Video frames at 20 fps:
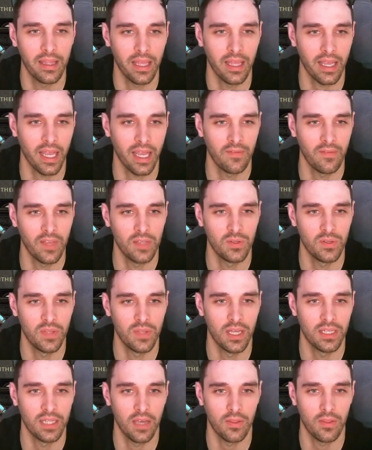that kind of gives you
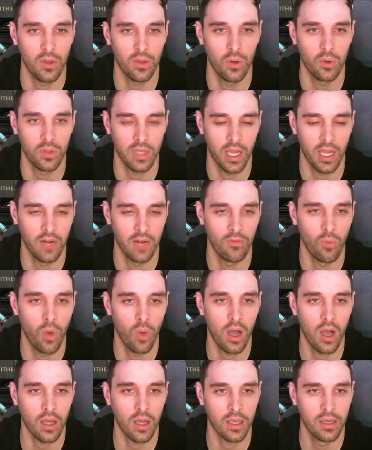that Death Oath kind of
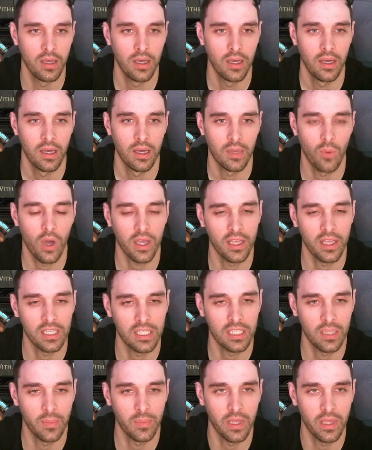walking
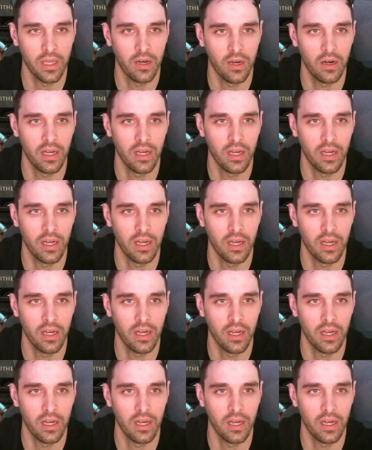simulator,